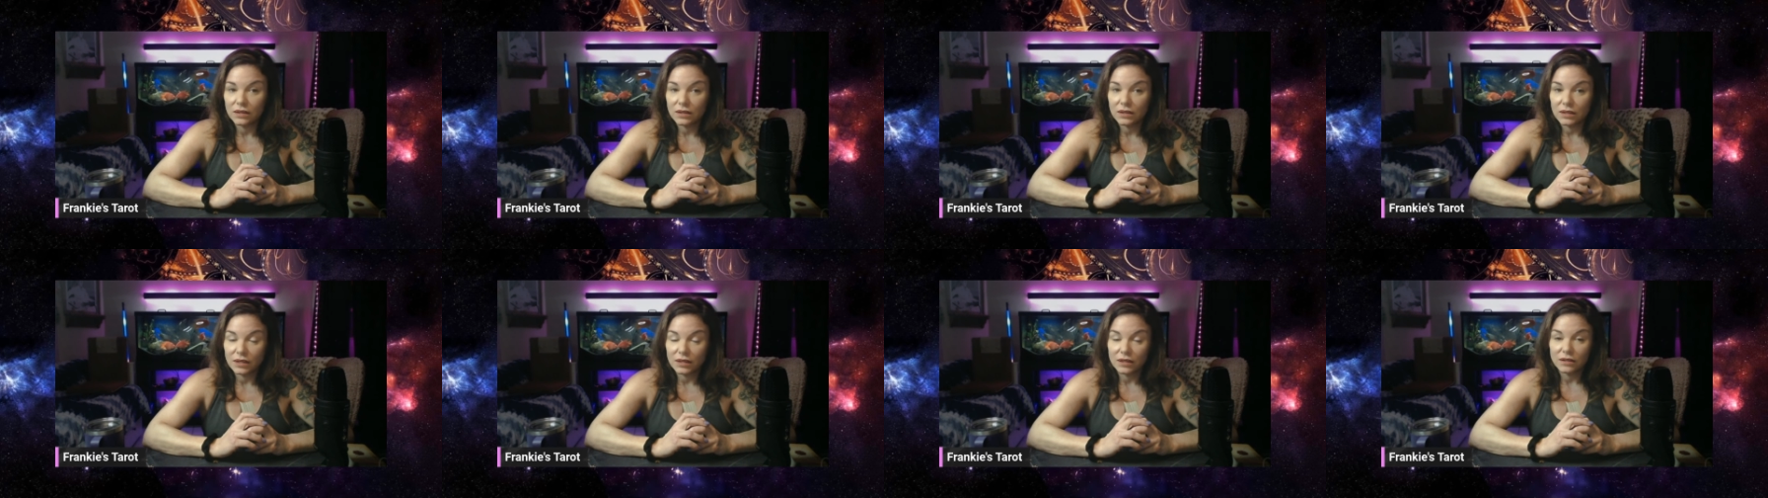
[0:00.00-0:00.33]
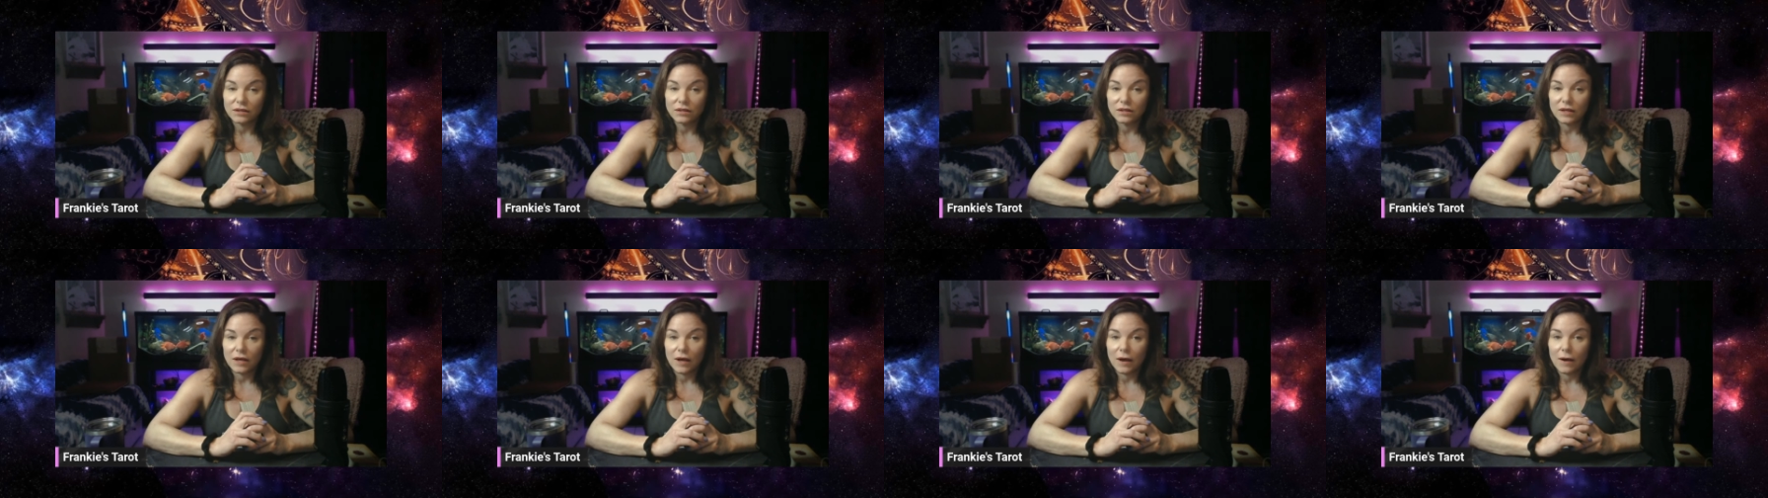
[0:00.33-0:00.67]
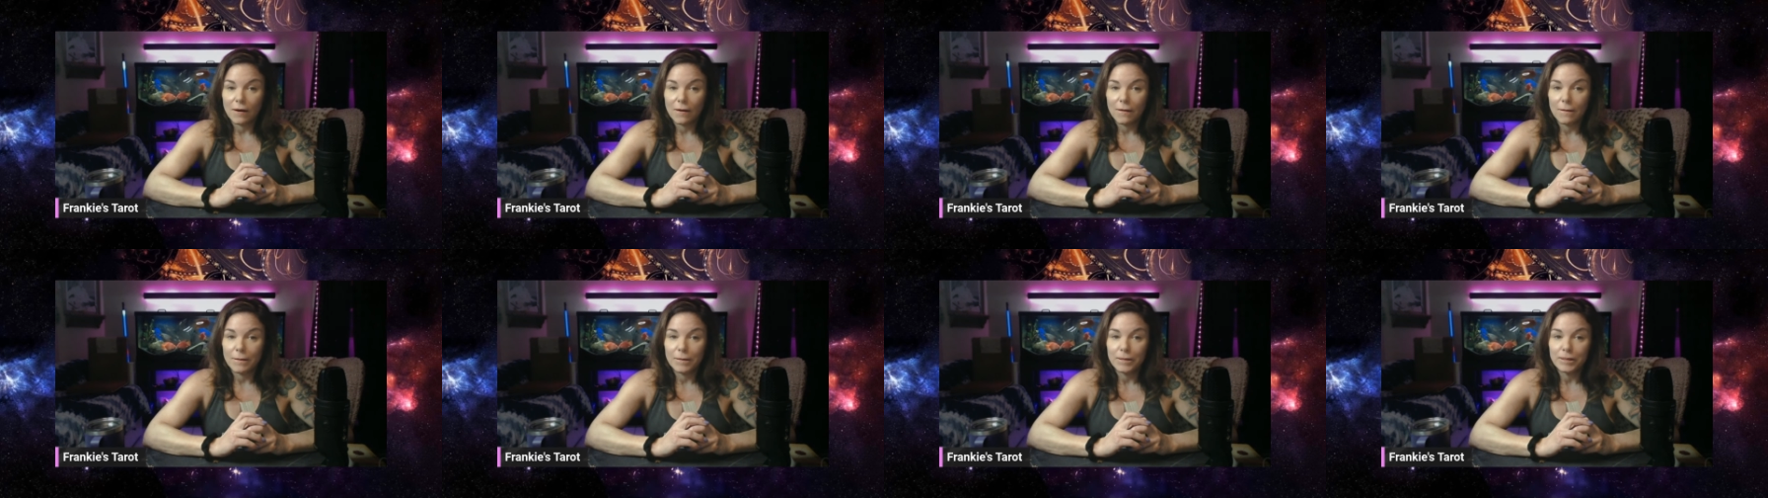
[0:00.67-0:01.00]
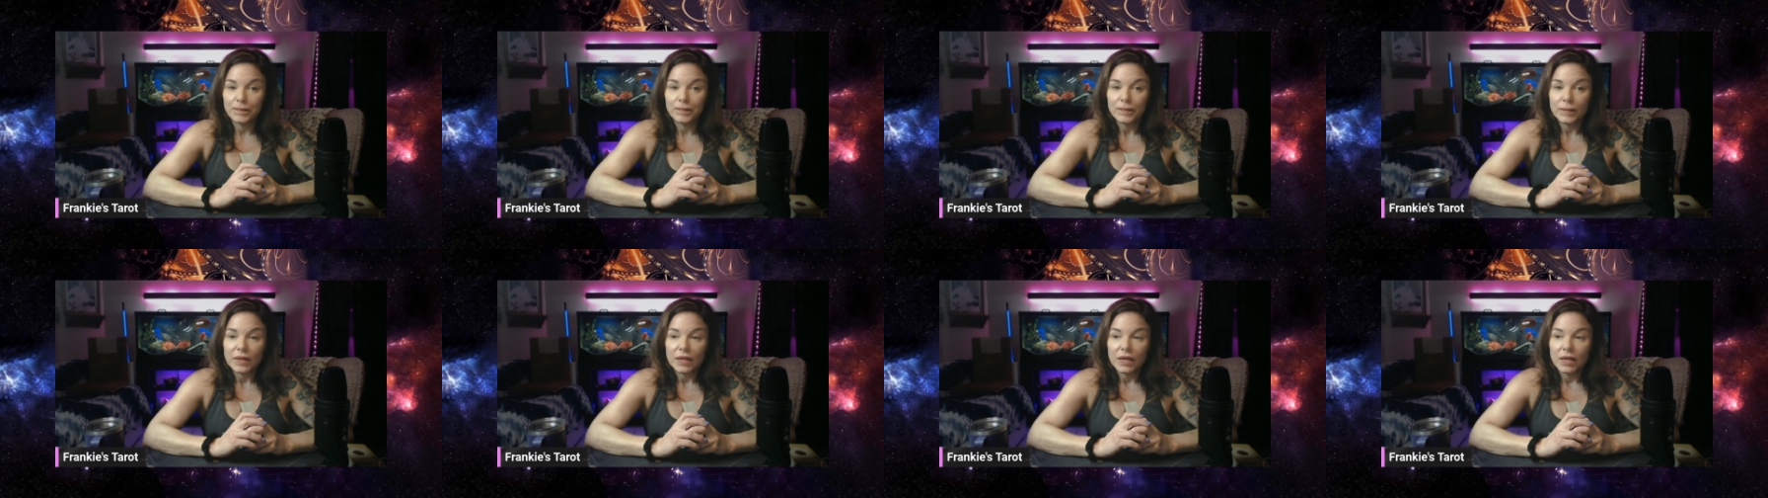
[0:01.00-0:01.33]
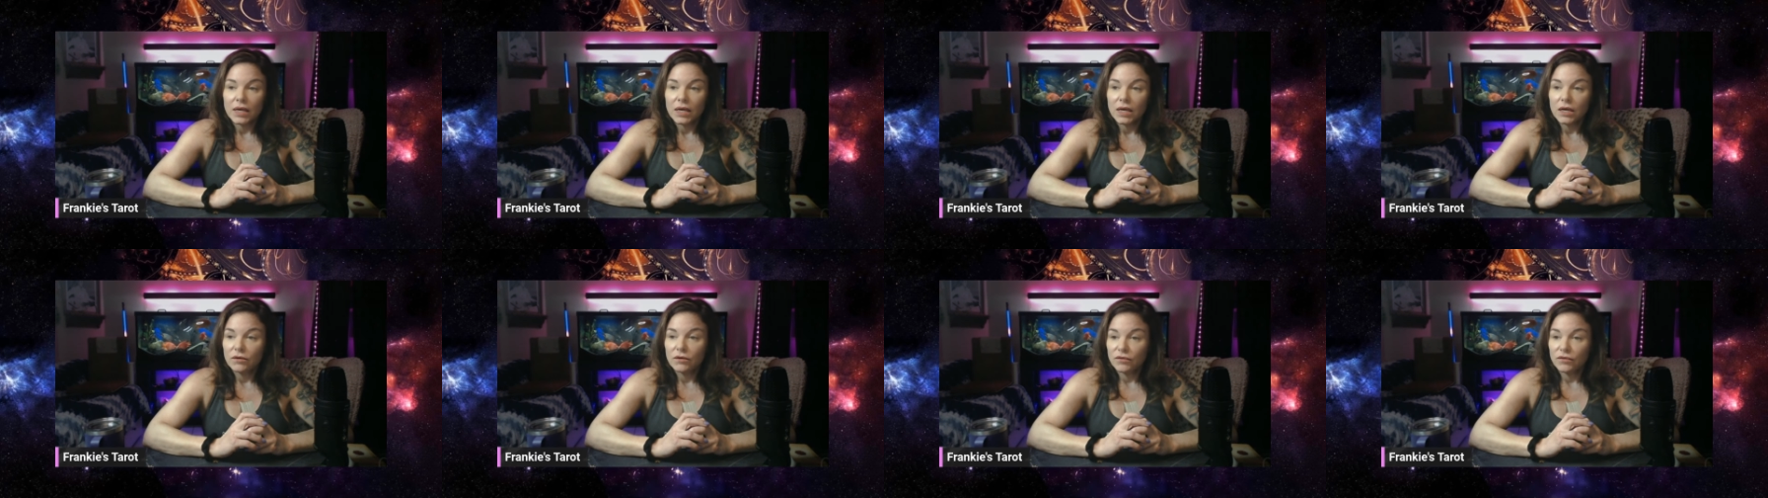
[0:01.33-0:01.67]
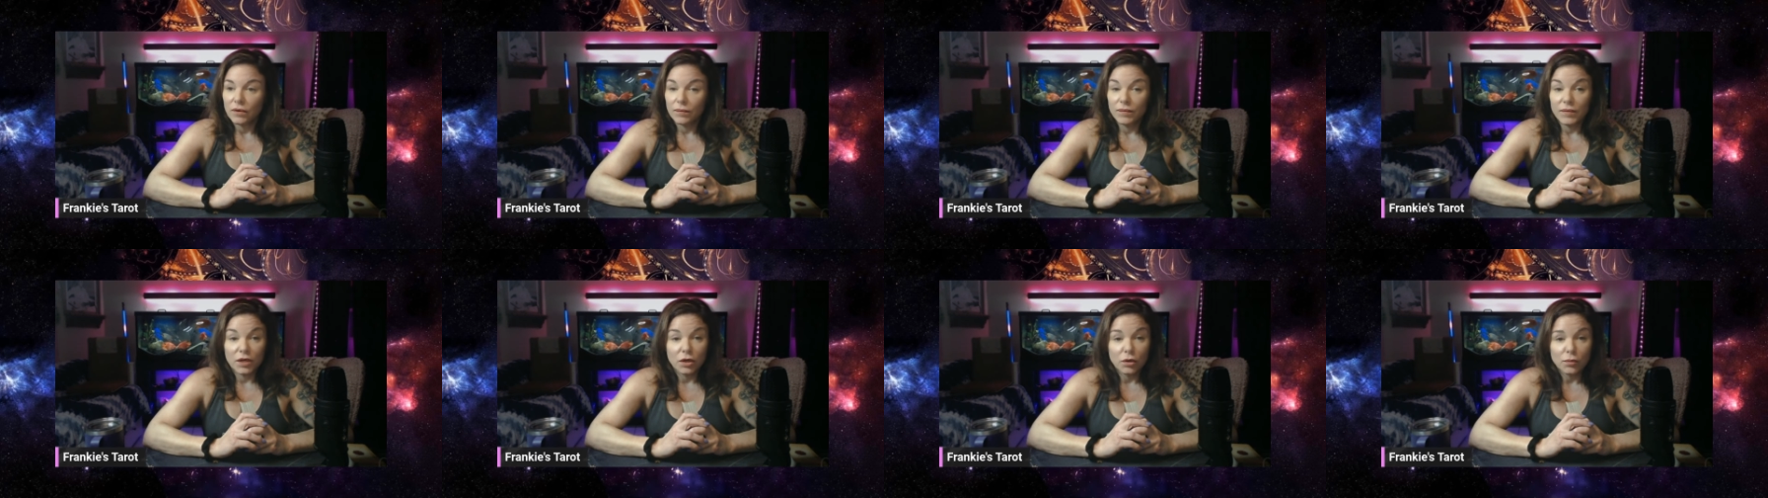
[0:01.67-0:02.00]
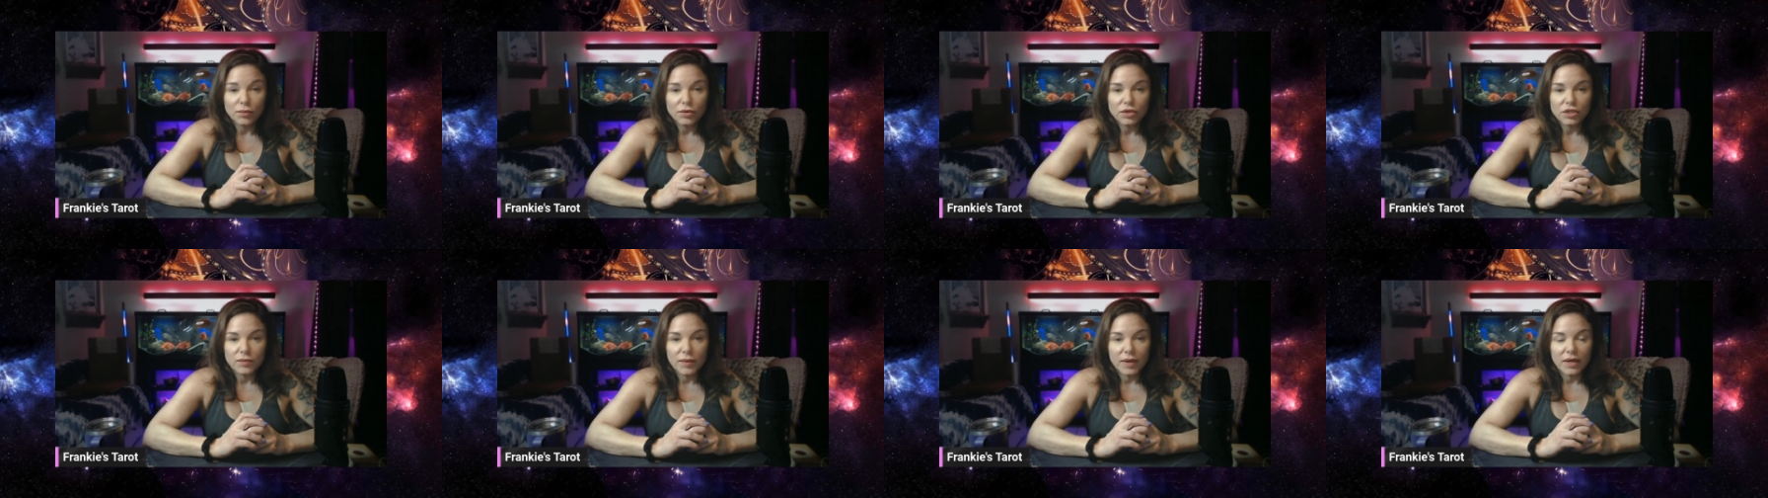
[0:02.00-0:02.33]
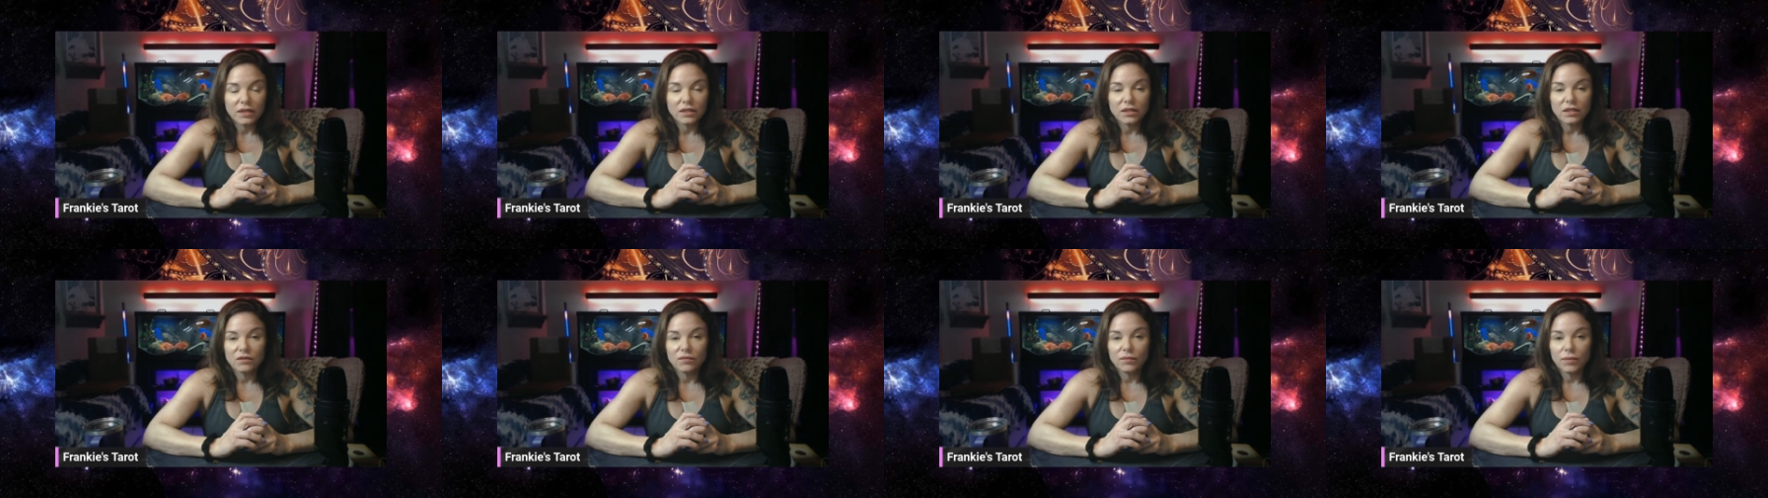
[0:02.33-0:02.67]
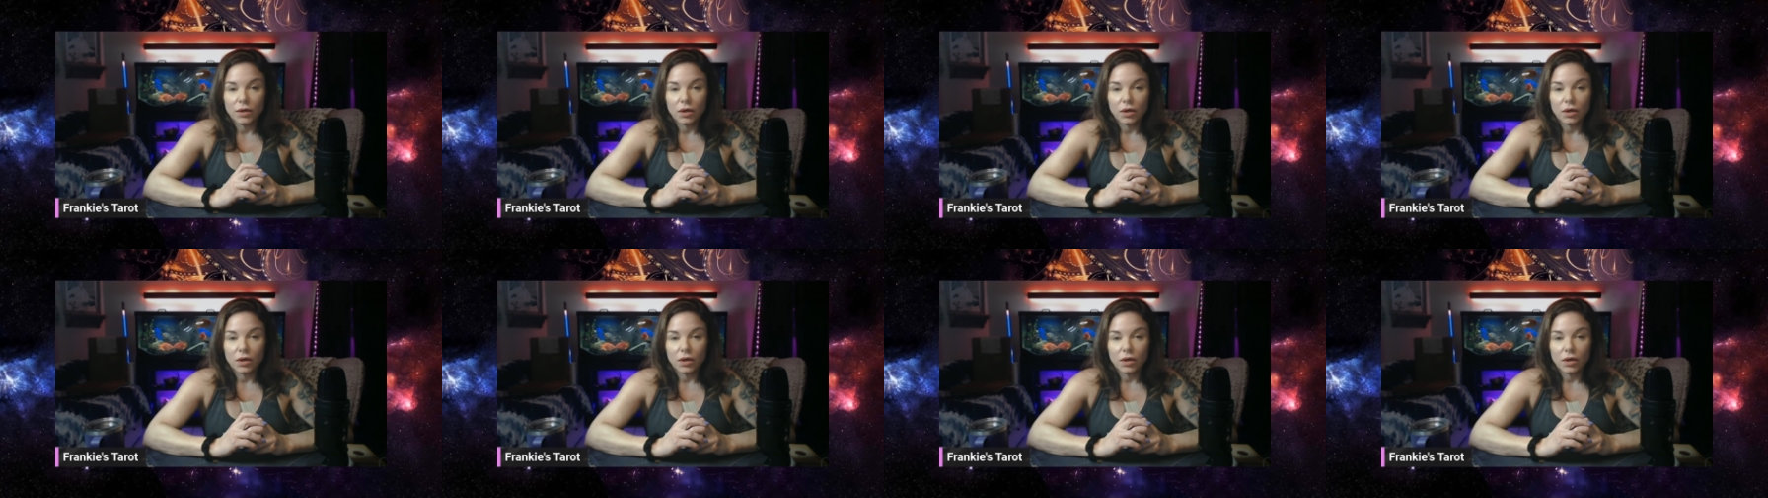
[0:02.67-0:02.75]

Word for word: things from their perspective.